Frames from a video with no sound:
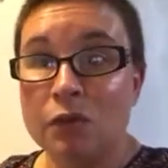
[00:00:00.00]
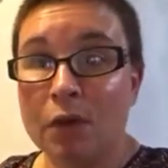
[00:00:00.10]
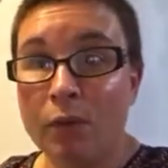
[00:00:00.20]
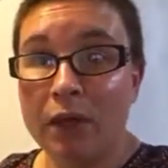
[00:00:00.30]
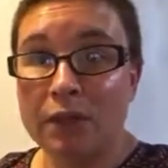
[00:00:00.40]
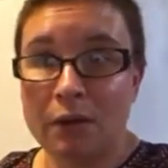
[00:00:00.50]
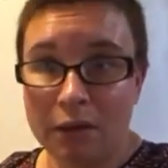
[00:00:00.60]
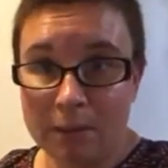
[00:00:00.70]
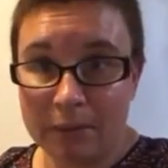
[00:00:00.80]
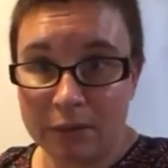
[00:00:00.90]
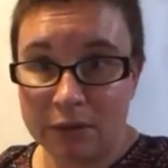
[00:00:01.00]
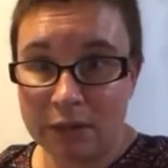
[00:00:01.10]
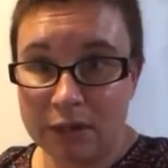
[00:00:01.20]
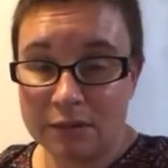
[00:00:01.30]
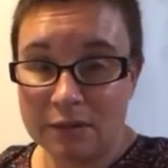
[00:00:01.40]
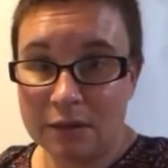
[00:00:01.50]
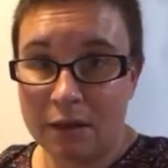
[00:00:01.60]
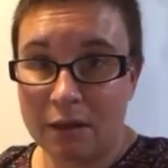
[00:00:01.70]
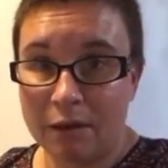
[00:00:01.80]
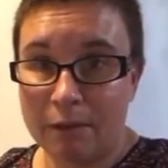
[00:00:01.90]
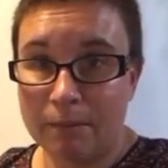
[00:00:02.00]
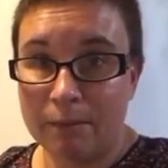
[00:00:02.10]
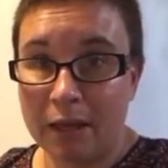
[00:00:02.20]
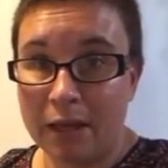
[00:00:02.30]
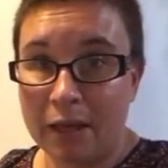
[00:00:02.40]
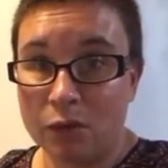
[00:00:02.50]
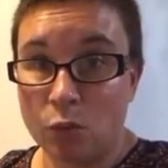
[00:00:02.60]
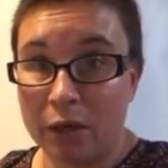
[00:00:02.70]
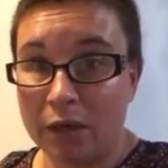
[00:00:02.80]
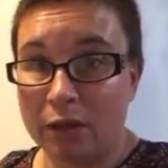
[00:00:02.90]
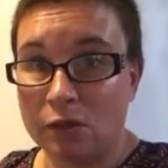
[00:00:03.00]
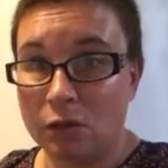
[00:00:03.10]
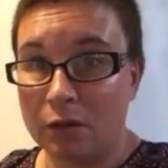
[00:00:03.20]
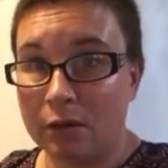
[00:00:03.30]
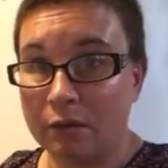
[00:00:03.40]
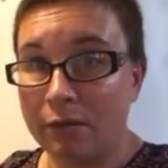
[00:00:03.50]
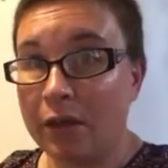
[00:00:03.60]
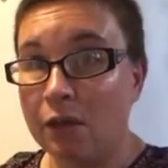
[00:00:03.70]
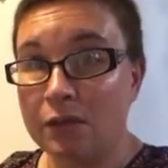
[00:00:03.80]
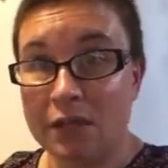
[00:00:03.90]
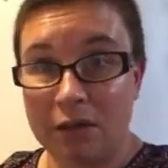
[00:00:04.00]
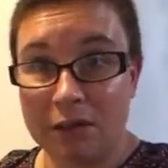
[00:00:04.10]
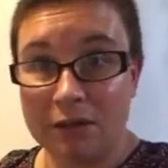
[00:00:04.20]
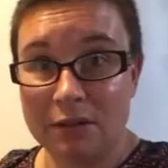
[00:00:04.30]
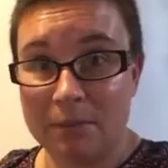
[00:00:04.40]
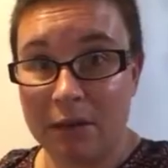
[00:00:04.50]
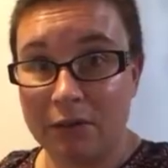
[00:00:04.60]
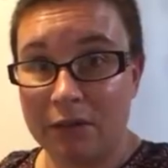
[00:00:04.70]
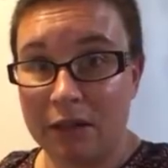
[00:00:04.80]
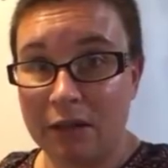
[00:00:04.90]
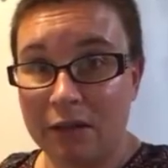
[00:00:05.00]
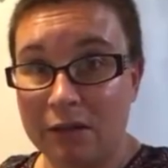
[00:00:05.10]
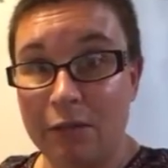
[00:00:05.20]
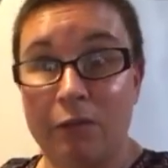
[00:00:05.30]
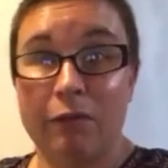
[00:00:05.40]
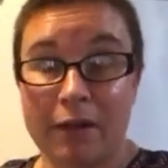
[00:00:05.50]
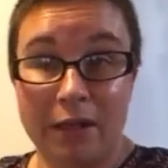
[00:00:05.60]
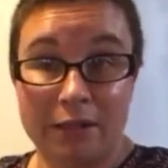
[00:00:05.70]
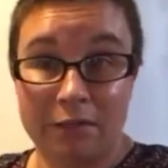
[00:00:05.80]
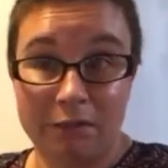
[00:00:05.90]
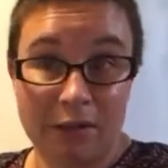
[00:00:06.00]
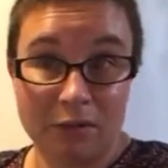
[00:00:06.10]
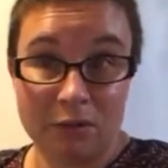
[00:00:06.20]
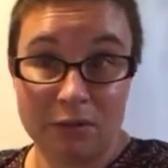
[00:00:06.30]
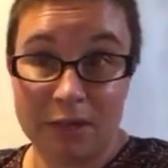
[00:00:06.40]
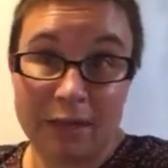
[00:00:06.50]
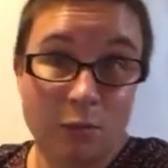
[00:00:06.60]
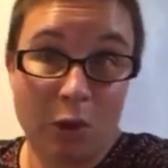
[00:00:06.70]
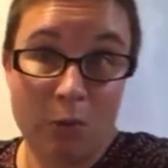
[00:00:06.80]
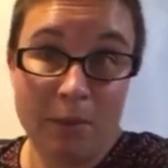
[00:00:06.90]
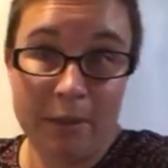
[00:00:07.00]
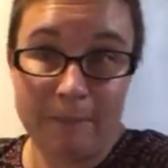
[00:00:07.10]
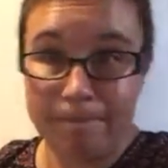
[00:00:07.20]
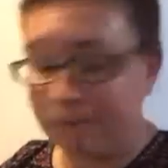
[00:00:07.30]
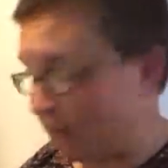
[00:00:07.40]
So I want to talk about these um, and we're going to do a, a video series about the different kinds of fossils as we open them.